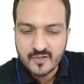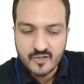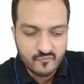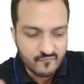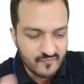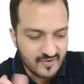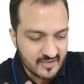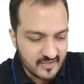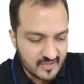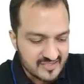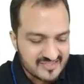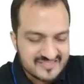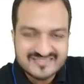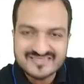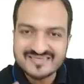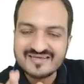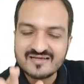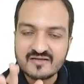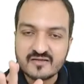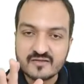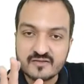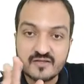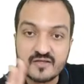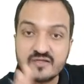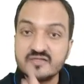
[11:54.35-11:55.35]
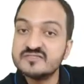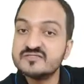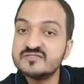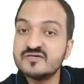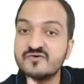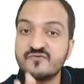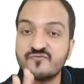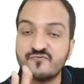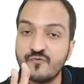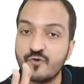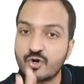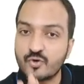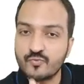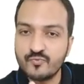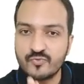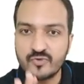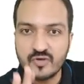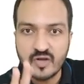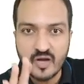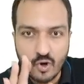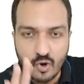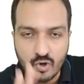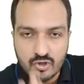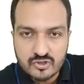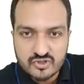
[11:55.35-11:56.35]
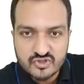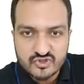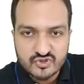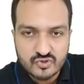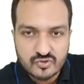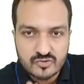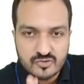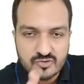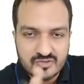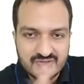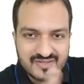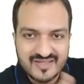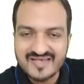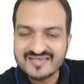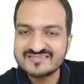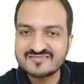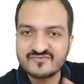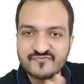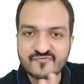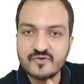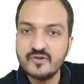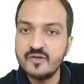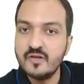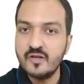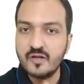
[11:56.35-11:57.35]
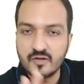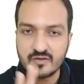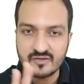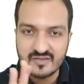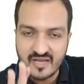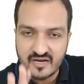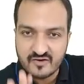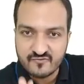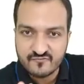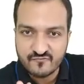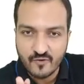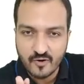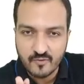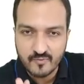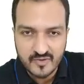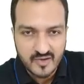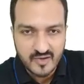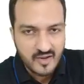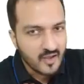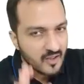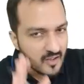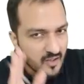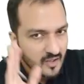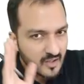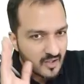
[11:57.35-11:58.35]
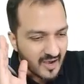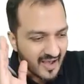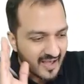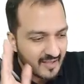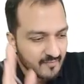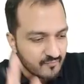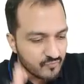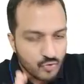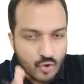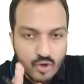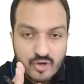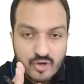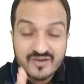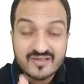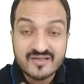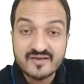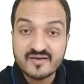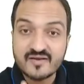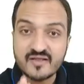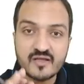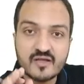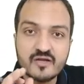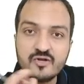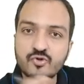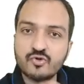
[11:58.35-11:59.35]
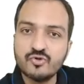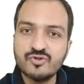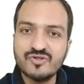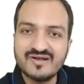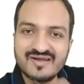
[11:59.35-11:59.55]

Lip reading: Well, yes, there is a formula also. Next we'll learn that formula. I'm not getting into the